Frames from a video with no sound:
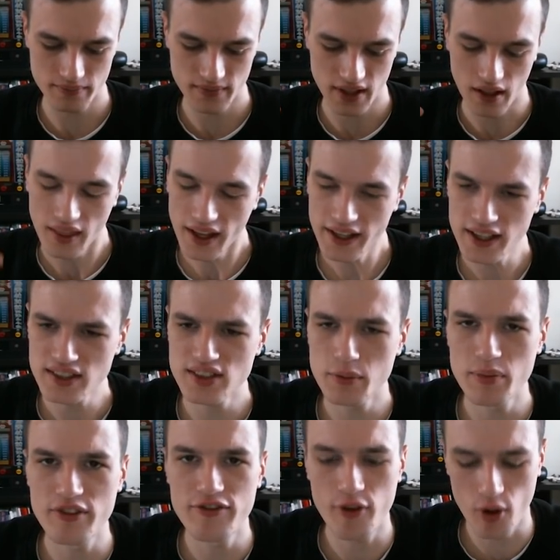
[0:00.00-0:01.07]
like I said
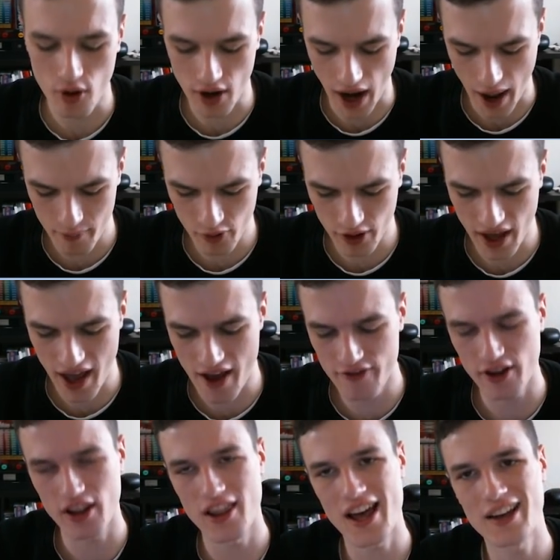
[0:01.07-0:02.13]
before, I'm gonna have
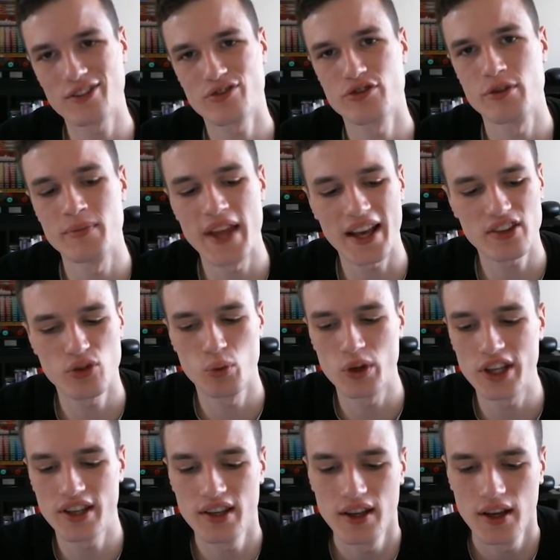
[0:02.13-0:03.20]
a live stream next
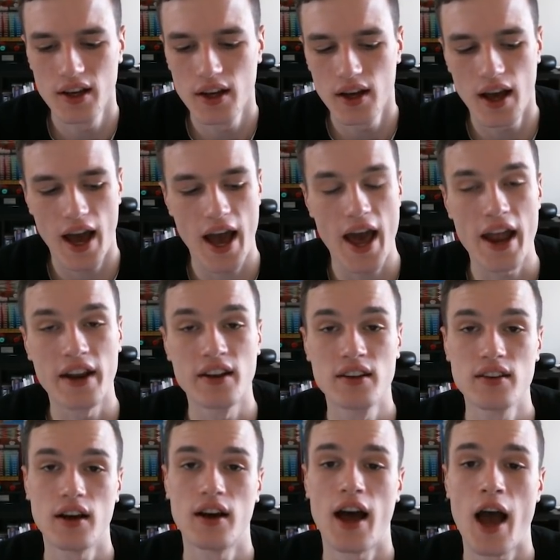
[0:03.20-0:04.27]
week, and
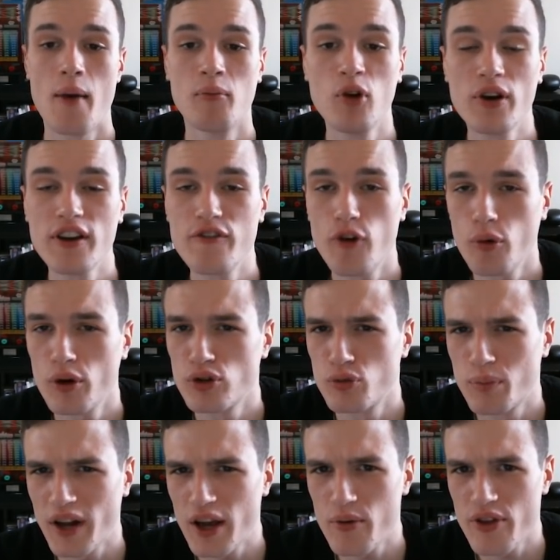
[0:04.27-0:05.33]
I'm looking forward to
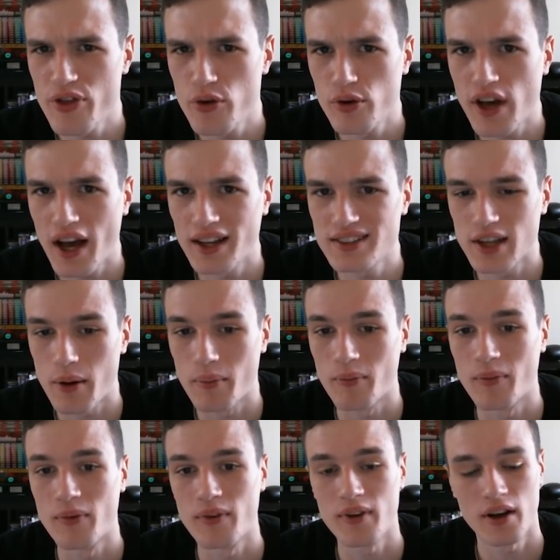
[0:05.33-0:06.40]
play with you guys.
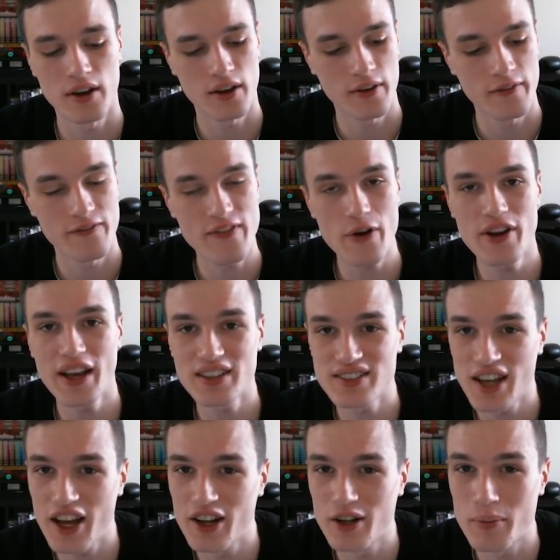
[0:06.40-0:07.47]
I'm very
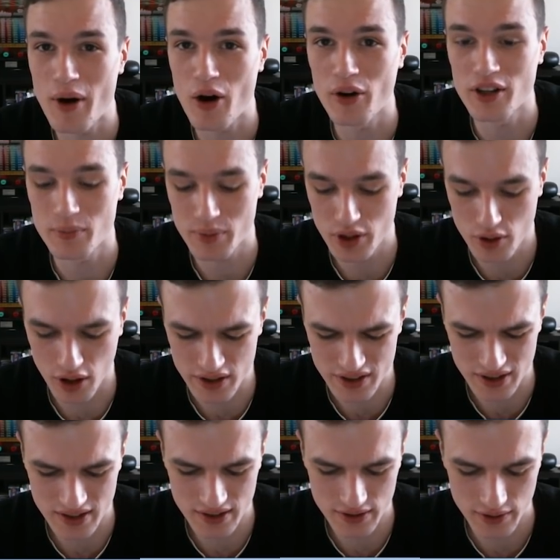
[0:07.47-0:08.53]
excited about it, because
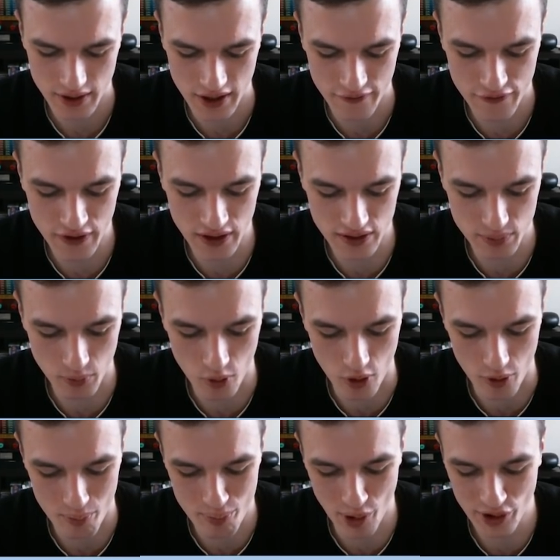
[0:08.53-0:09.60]
it feels more
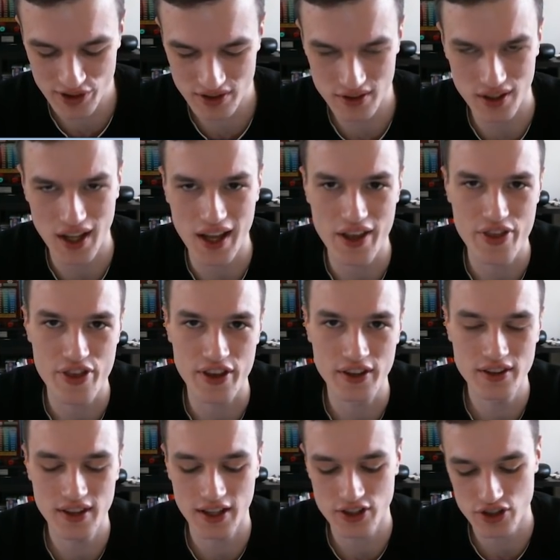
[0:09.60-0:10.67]
personal, I
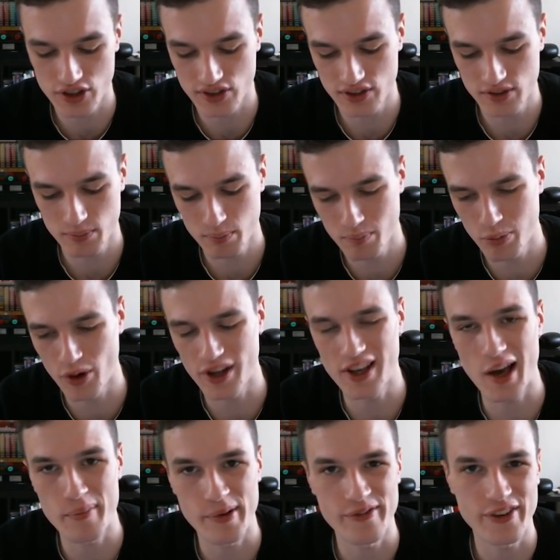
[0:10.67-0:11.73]
think, than just putting
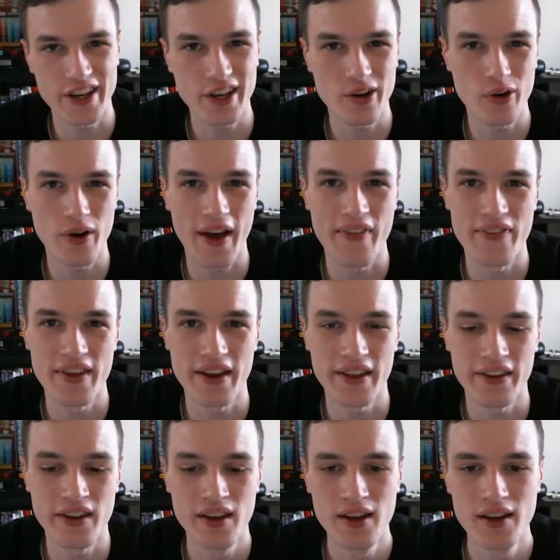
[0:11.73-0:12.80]
up a video and then